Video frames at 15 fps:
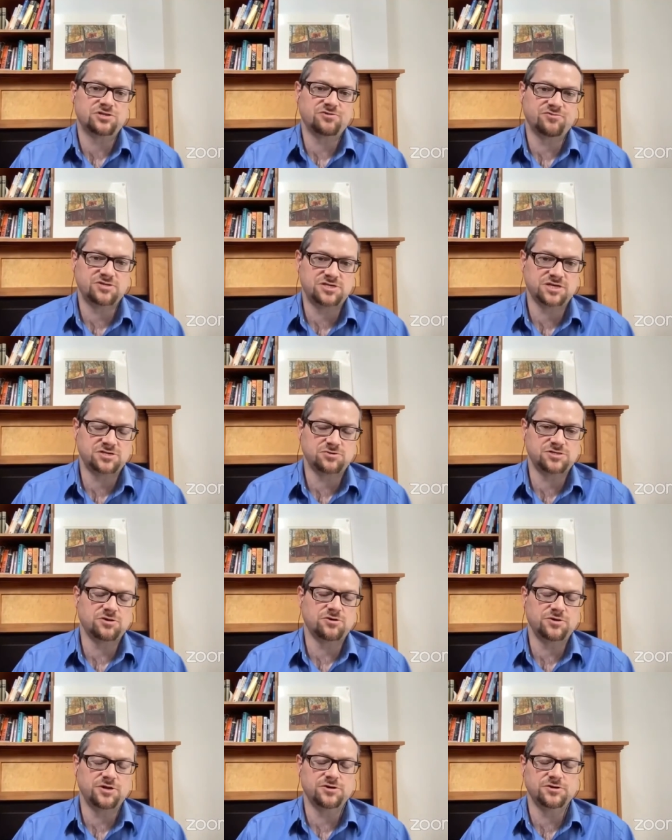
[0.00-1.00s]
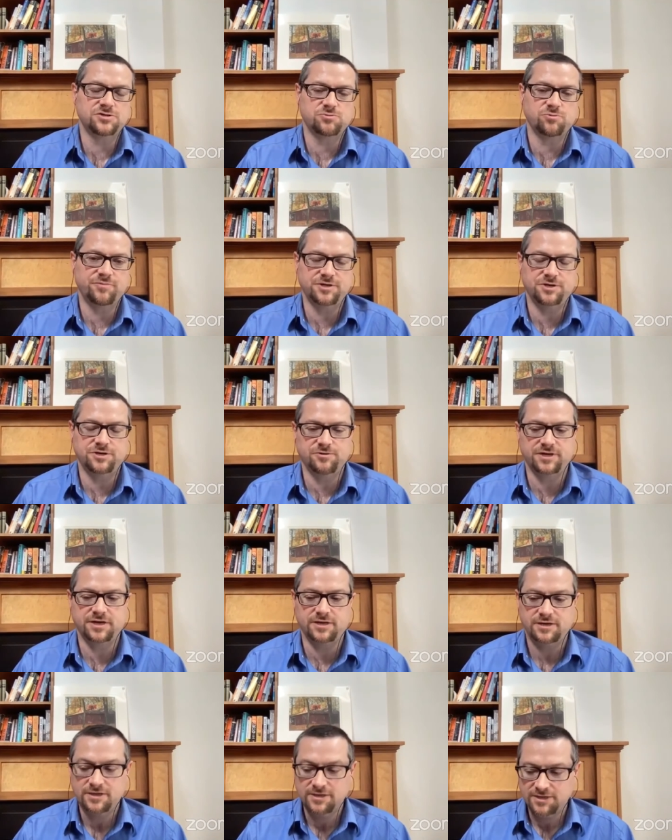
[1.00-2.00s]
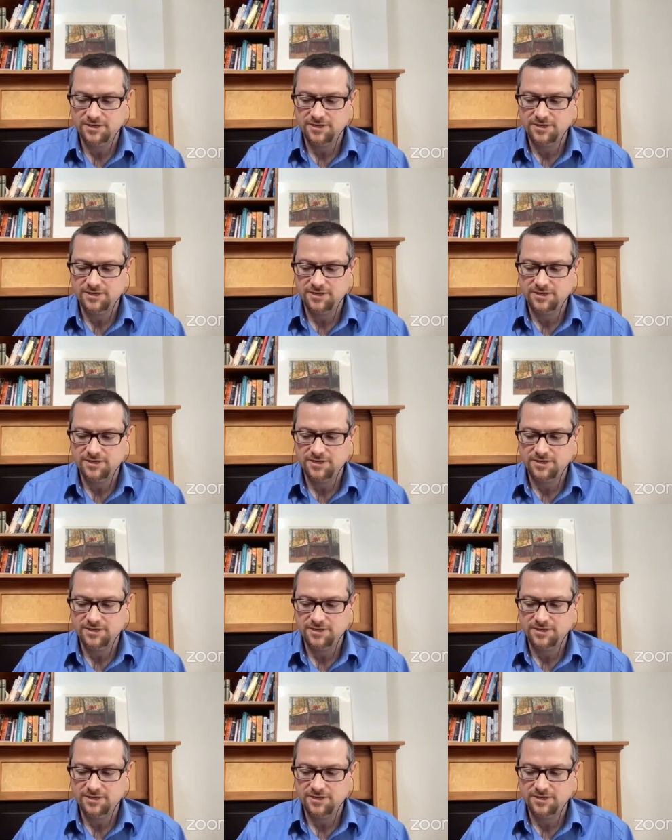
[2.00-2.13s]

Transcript: the six or so years we've been doing it.